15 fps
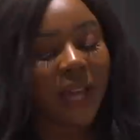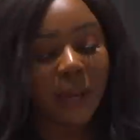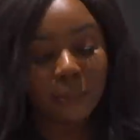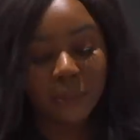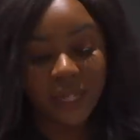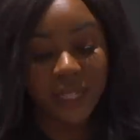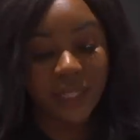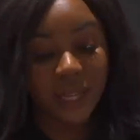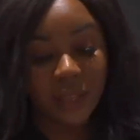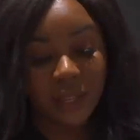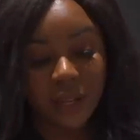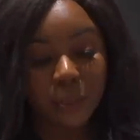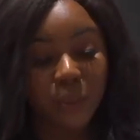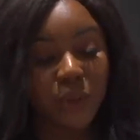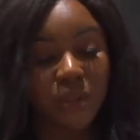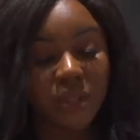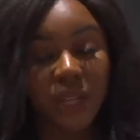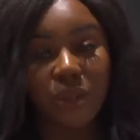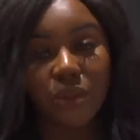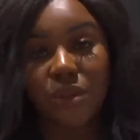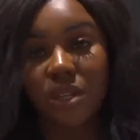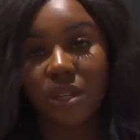like bliss i think think I'm going to start
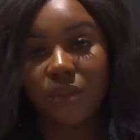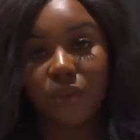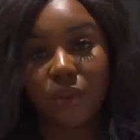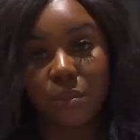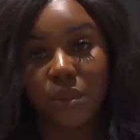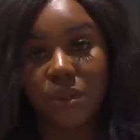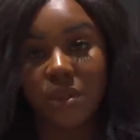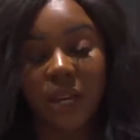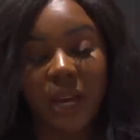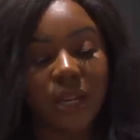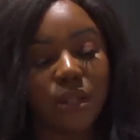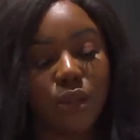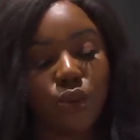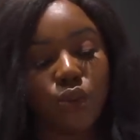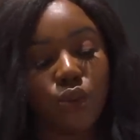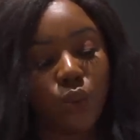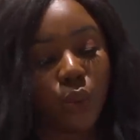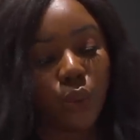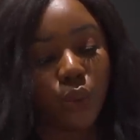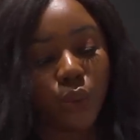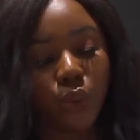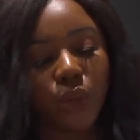using it from tonight. It's so
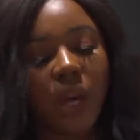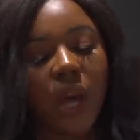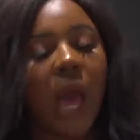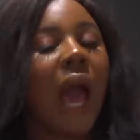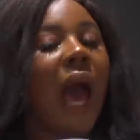good.